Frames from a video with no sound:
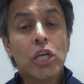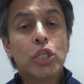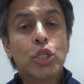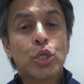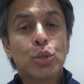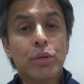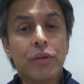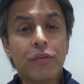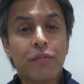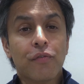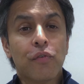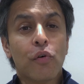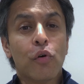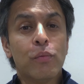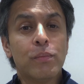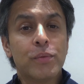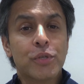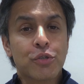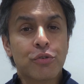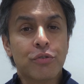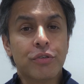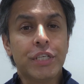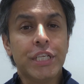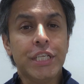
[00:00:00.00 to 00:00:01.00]
to inform
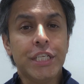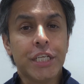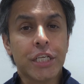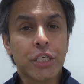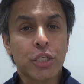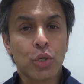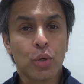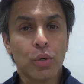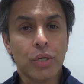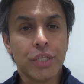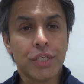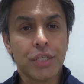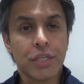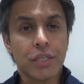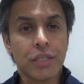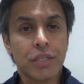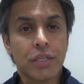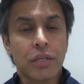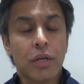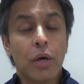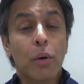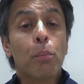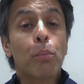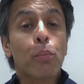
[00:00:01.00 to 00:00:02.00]
strategic choices,
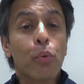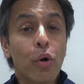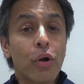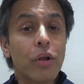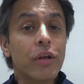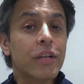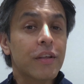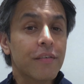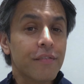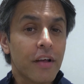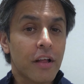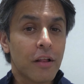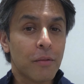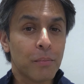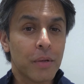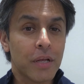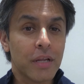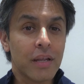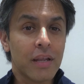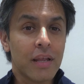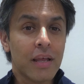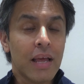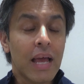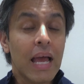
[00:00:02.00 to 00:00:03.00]
product
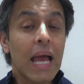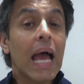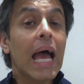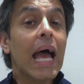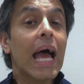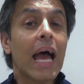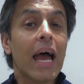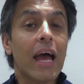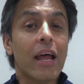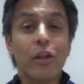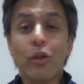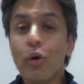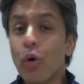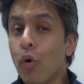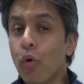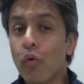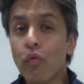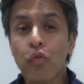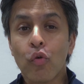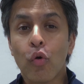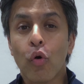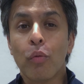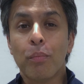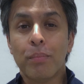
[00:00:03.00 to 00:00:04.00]
development, and
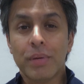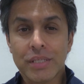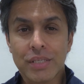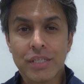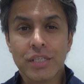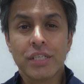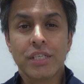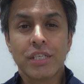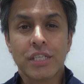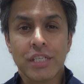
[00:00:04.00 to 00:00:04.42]
overall business